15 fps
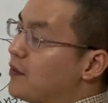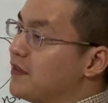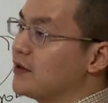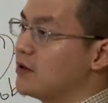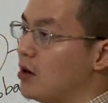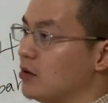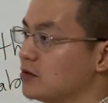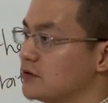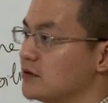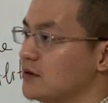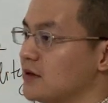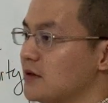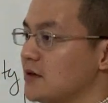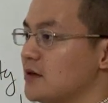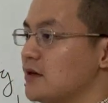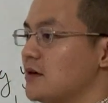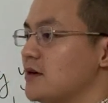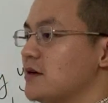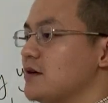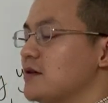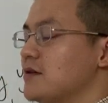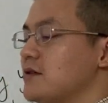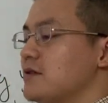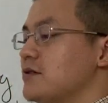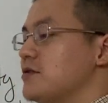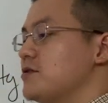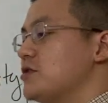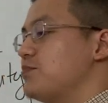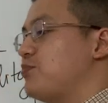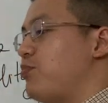with the goat,
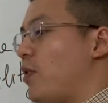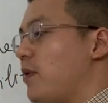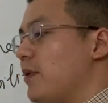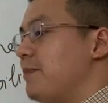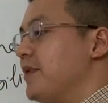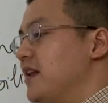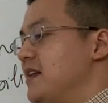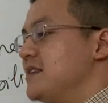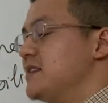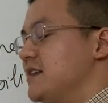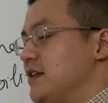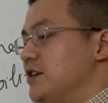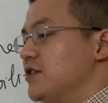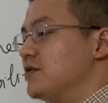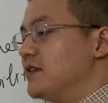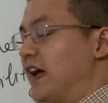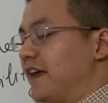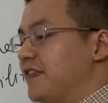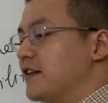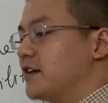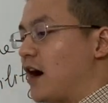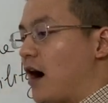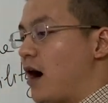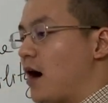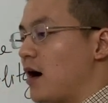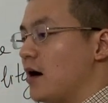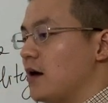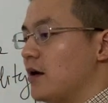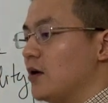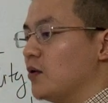the probability you get the
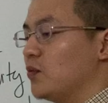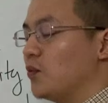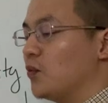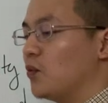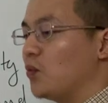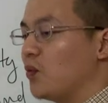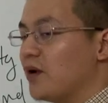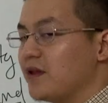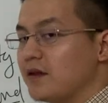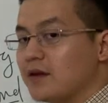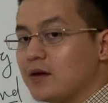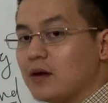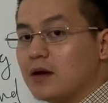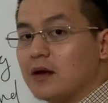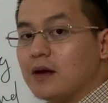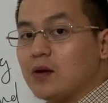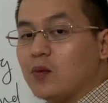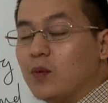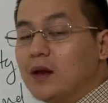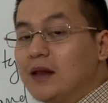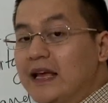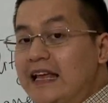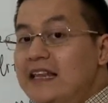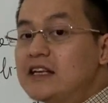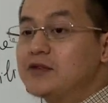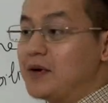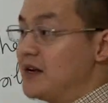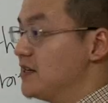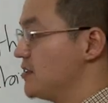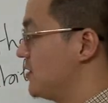car will
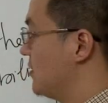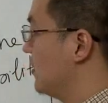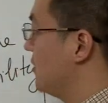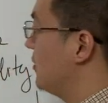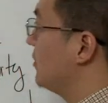increase